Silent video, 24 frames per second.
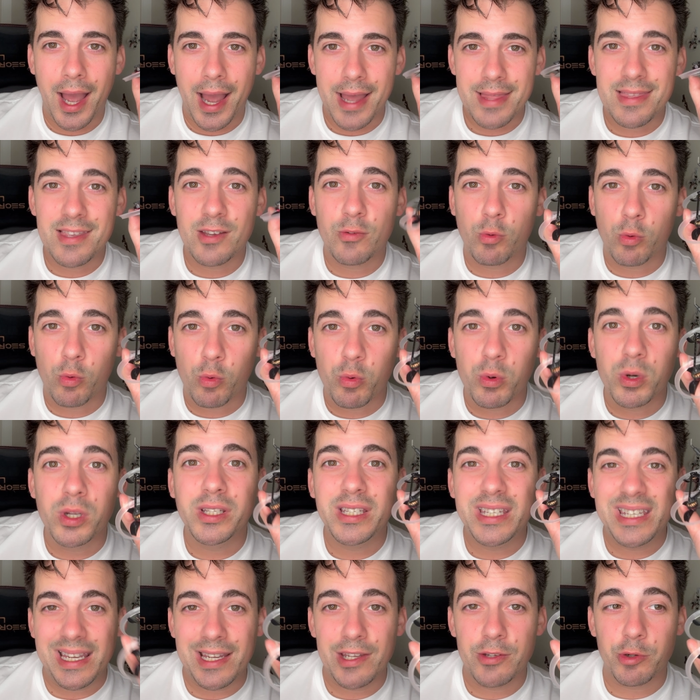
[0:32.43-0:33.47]
I think we're
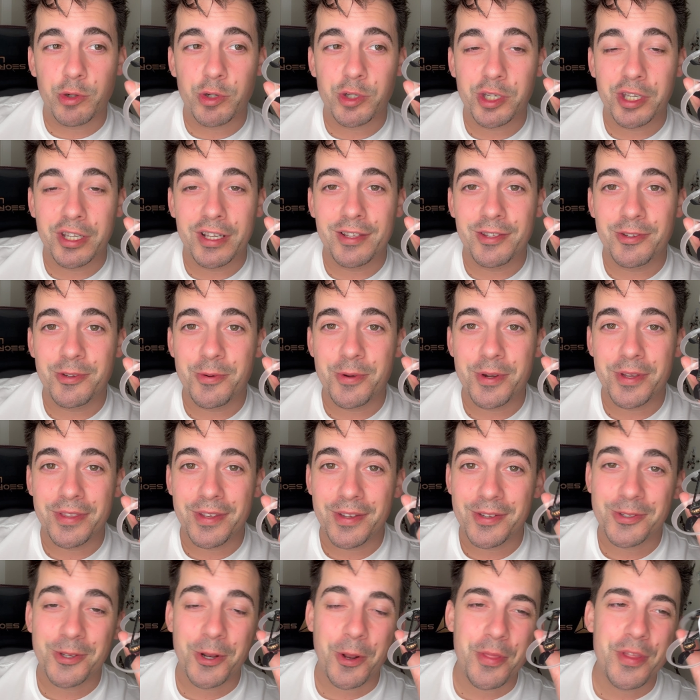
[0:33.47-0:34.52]
really interested in doing
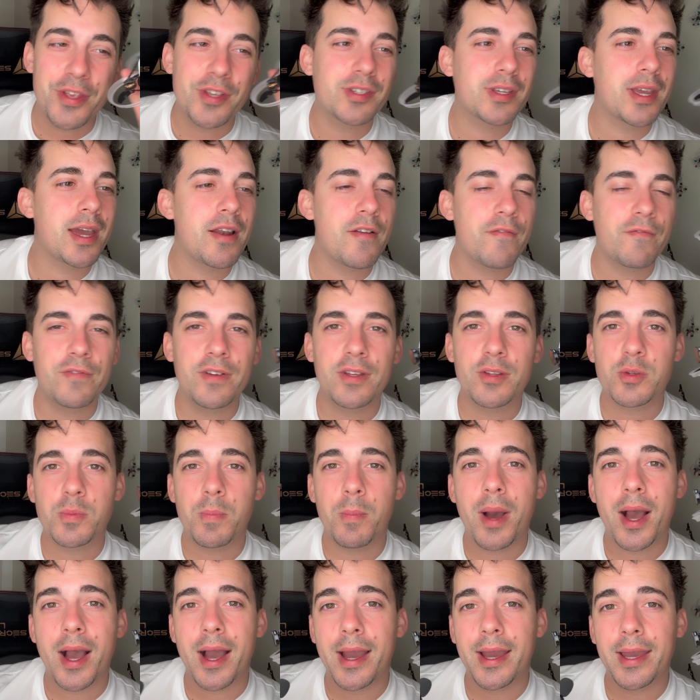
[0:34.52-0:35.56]
this. You know, this kind of fits
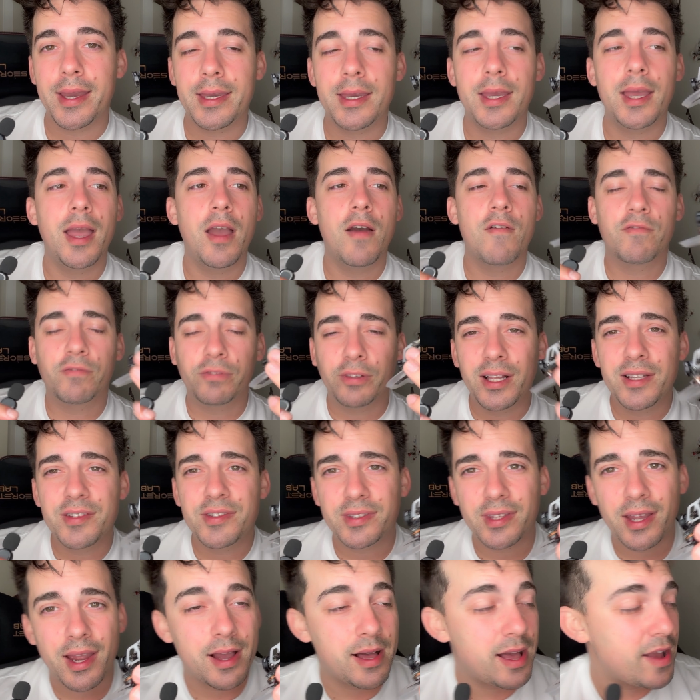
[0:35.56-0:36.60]
my
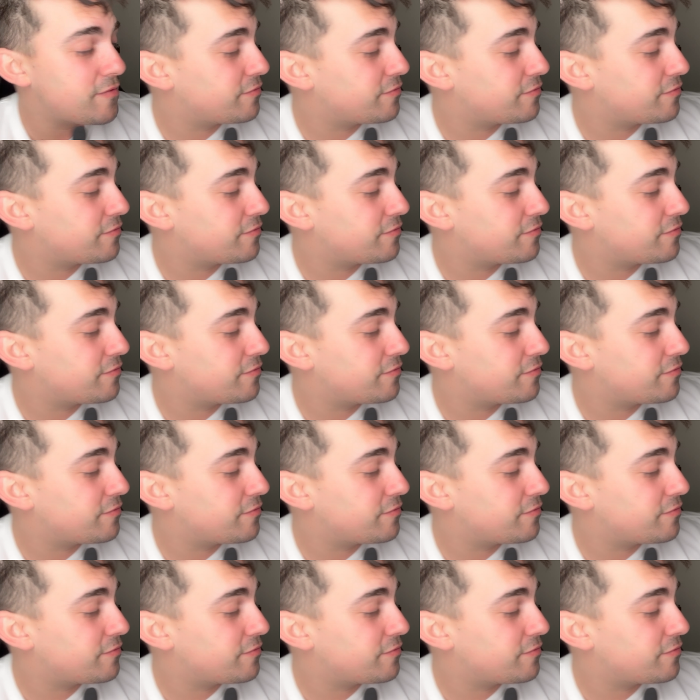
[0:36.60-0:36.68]
flight style.